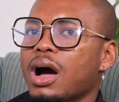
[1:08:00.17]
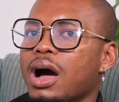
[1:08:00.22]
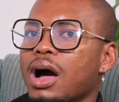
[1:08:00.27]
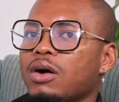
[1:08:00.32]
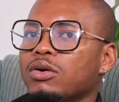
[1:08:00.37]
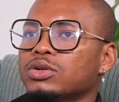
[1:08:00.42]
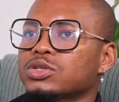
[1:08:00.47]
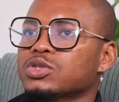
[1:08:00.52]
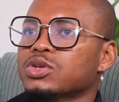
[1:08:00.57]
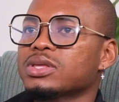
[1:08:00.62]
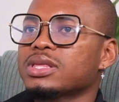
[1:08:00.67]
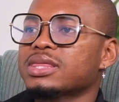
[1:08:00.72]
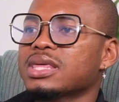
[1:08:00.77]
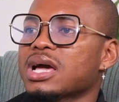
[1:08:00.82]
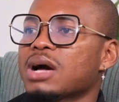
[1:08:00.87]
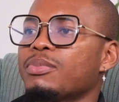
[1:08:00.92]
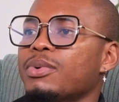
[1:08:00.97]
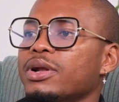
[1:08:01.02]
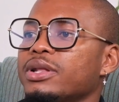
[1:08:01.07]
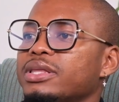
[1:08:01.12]
also the thing
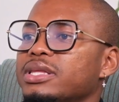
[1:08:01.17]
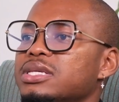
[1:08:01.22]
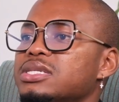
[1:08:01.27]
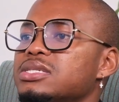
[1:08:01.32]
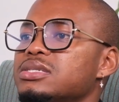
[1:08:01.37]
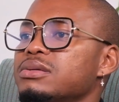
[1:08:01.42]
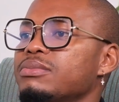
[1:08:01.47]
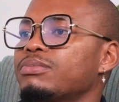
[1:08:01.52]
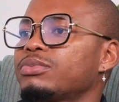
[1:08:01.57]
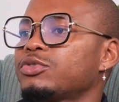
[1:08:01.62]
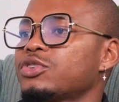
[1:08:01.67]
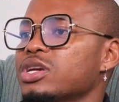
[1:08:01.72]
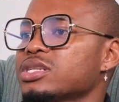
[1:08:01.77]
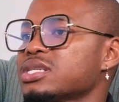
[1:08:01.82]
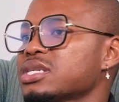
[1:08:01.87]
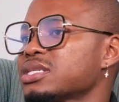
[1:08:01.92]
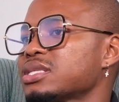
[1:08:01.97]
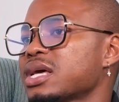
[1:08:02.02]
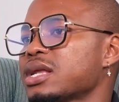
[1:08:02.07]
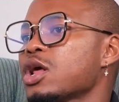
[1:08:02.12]
about these
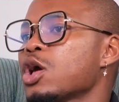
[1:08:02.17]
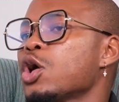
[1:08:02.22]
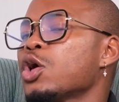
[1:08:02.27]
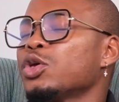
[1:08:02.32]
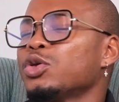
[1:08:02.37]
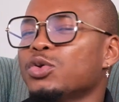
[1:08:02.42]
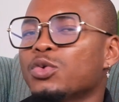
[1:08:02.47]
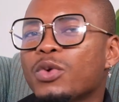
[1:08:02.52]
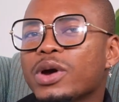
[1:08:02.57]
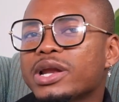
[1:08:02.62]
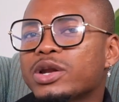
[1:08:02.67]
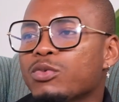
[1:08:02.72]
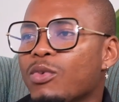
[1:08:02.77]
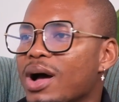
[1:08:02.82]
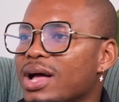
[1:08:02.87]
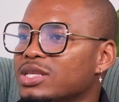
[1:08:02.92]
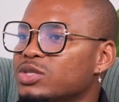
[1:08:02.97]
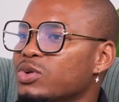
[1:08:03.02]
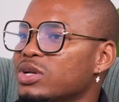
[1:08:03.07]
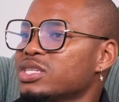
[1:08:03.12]
dresses that you wear it
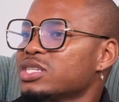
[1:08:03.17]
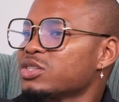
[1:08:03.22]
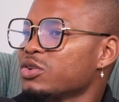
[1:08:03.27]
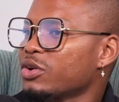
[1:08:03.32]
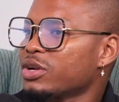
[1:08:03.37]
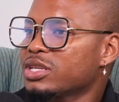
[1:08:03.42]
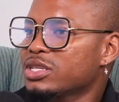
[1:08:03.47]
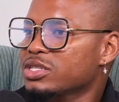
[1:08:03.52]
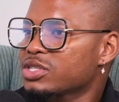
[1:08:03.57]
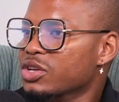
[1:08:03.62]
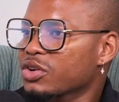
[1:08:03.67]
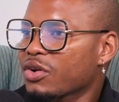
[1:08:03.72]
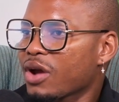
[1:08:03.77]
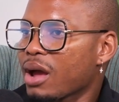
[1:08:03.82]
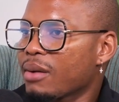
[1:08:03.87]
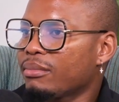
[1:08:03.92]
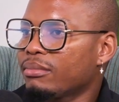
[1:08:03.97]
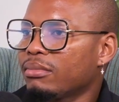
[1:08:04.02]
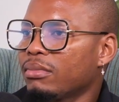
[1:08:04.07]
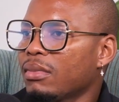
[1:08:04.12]
once it's on
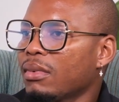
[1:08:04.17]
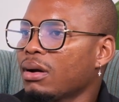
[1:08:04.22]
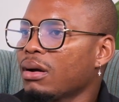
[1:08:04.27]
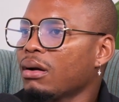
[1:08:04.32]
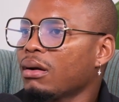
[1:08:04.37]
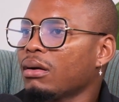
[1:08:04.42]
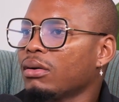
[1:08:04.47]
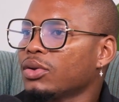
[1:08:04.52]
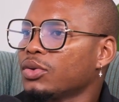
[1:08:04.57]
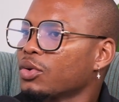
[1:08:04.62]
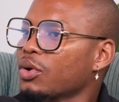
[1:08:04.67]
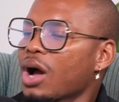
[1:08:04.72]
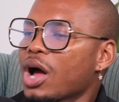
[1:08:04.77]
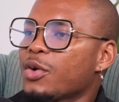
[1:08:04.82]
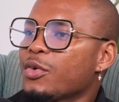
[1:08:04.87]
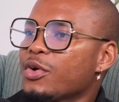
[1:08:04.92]
Instagram, you can't